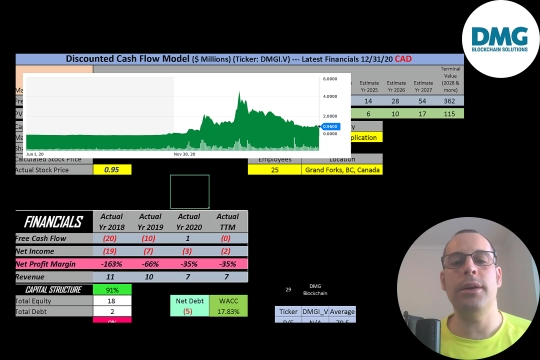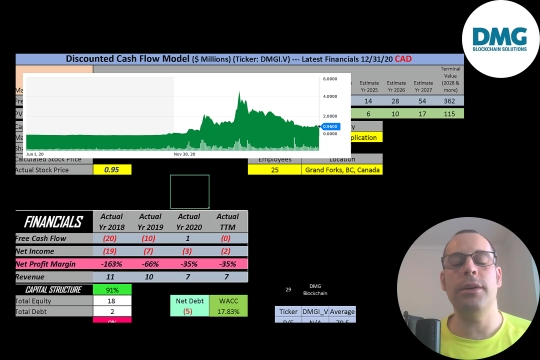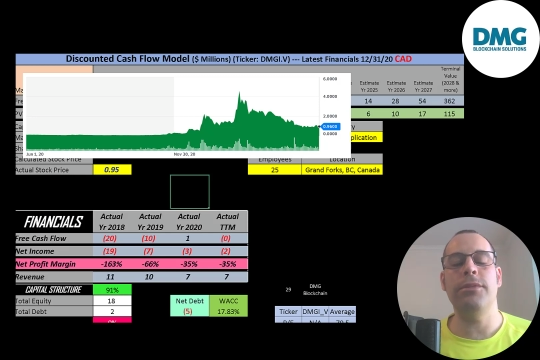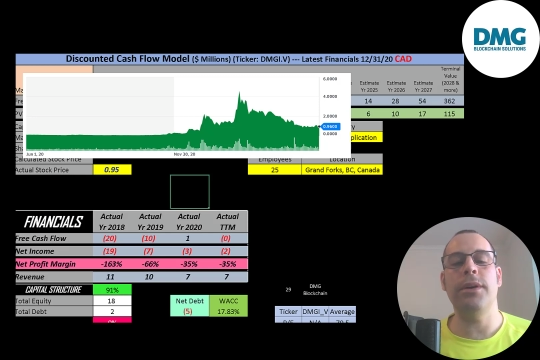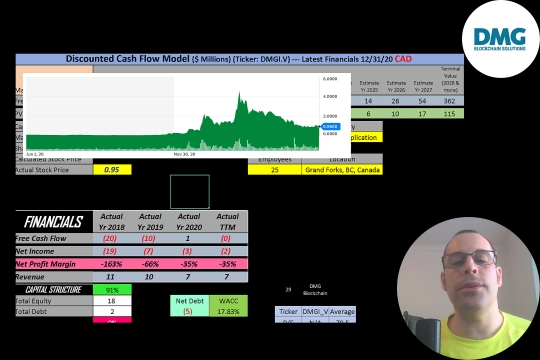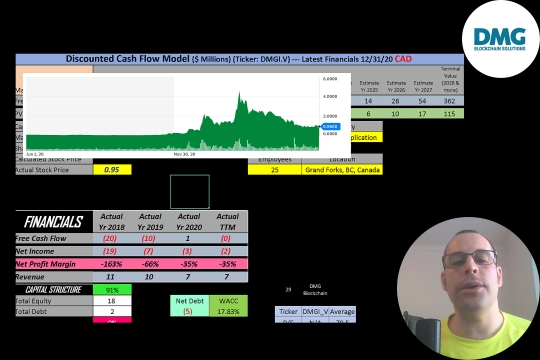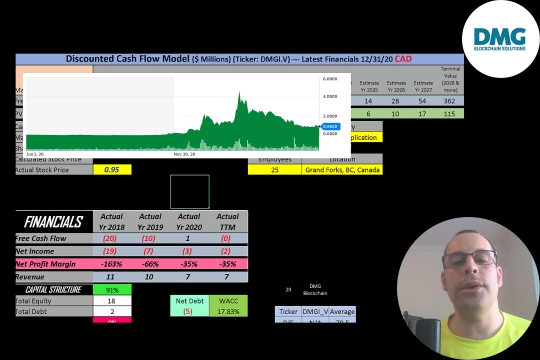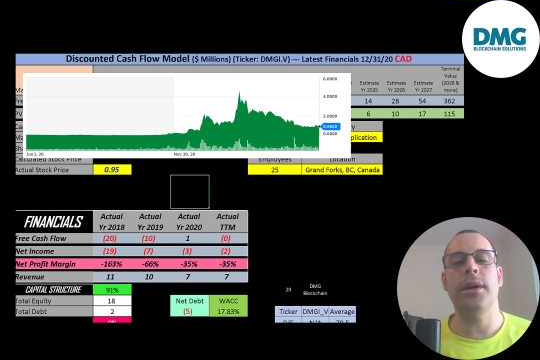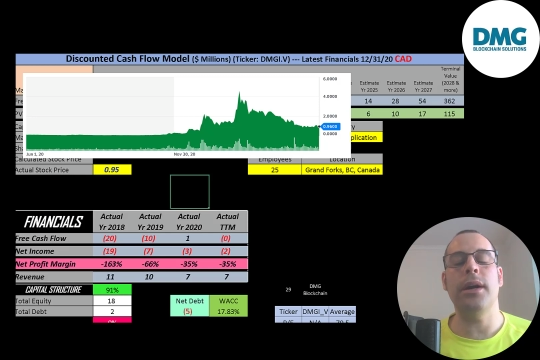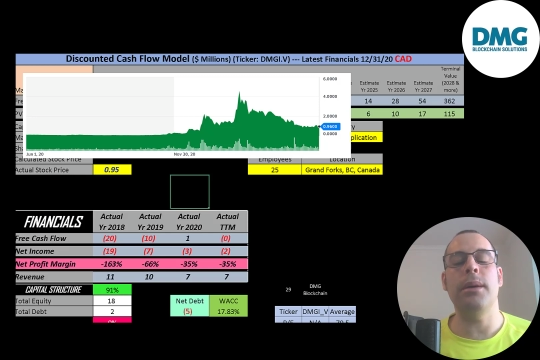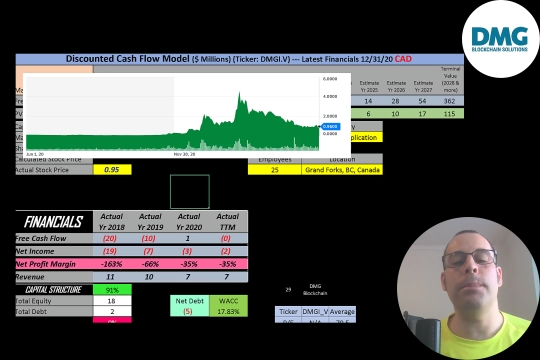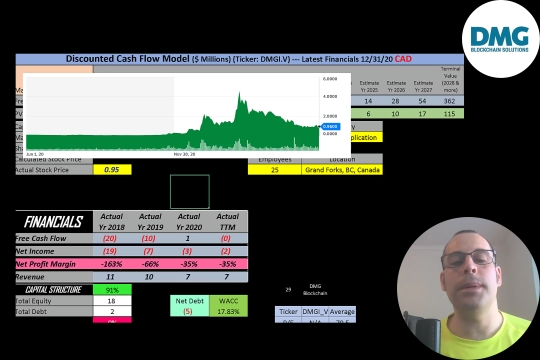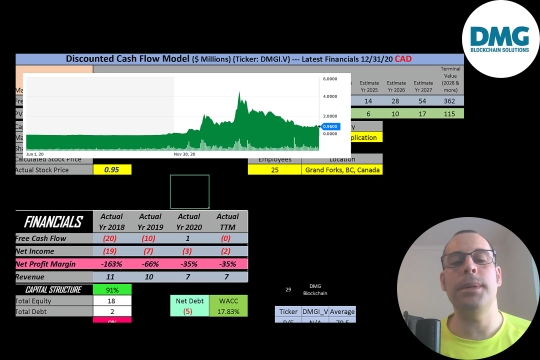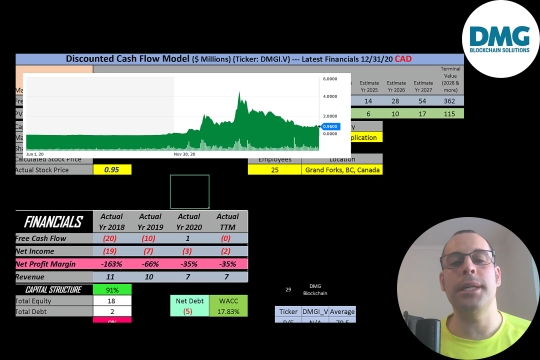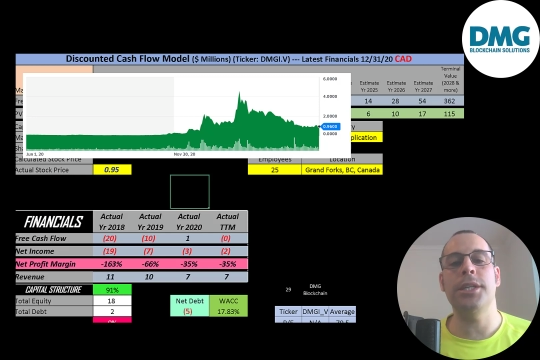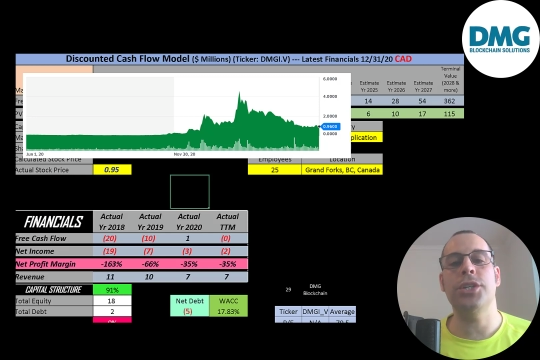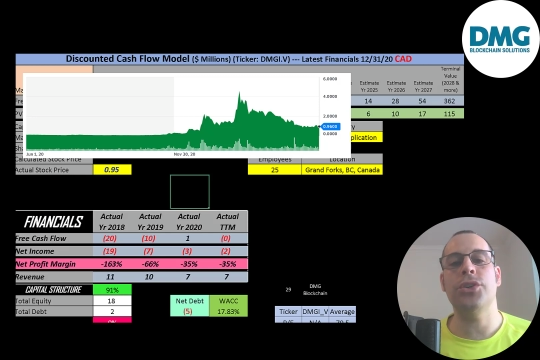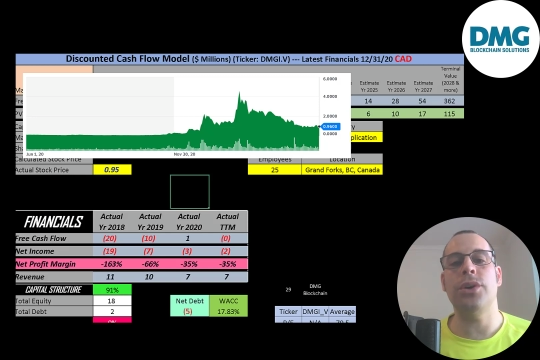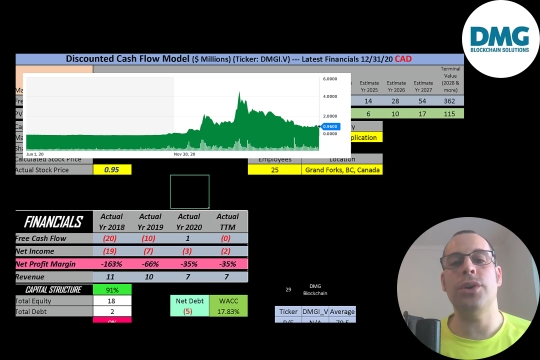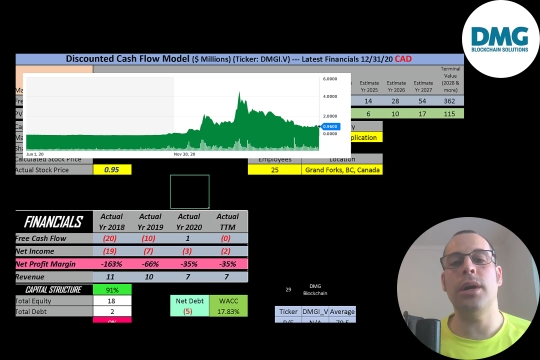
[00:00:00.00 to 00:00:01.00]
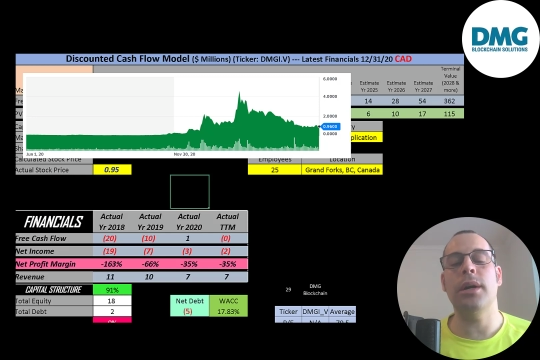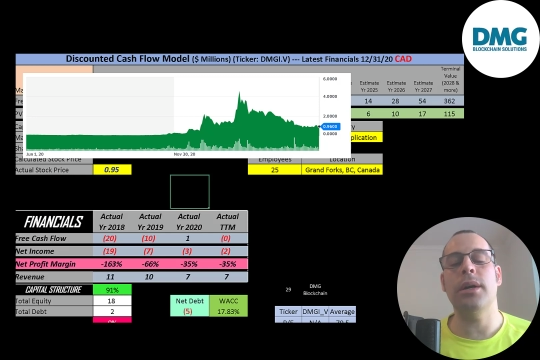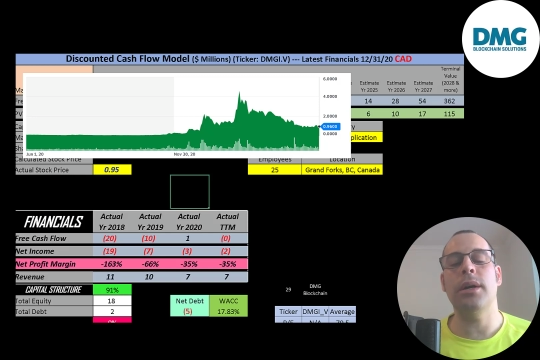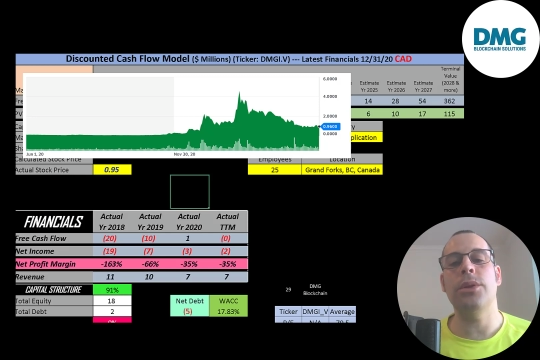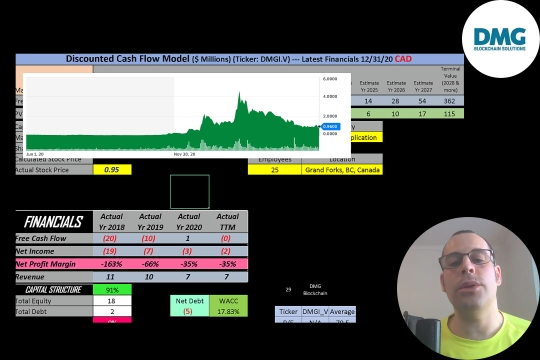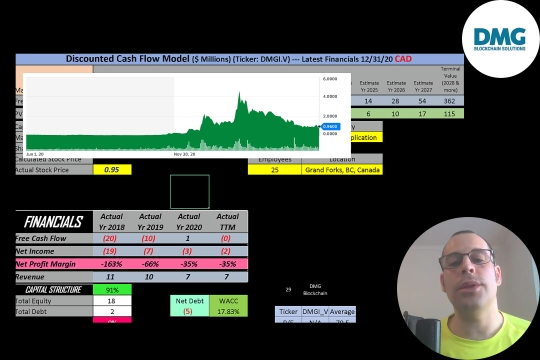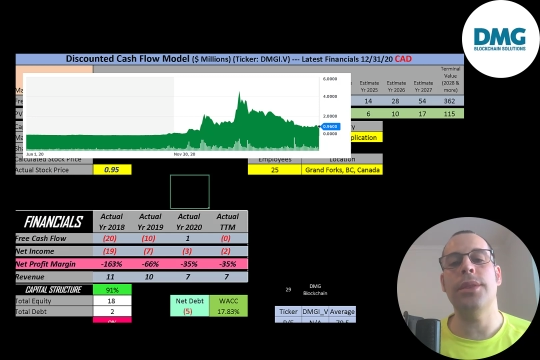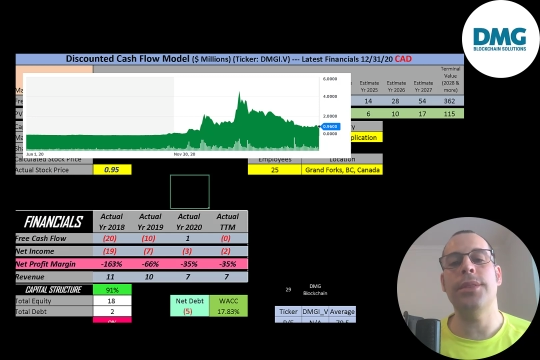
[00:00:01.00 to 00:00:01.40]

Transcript: If other companies struggle,